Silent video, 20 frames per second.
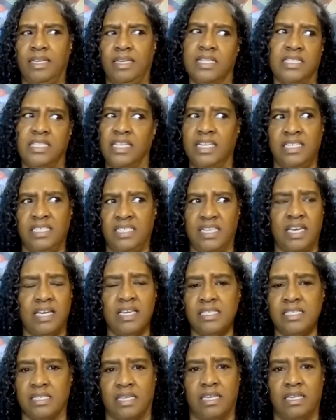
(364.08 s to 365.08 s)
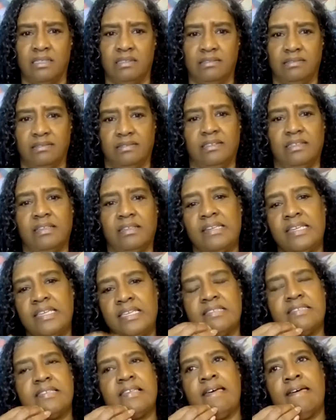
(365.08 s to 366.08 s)
And I said, he doesn't. And
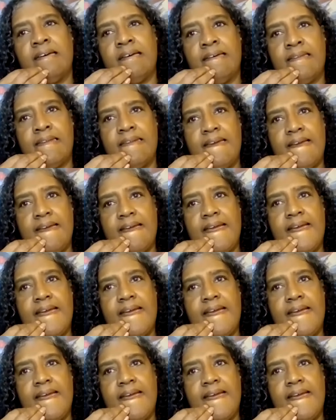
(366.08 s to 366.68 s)
he said,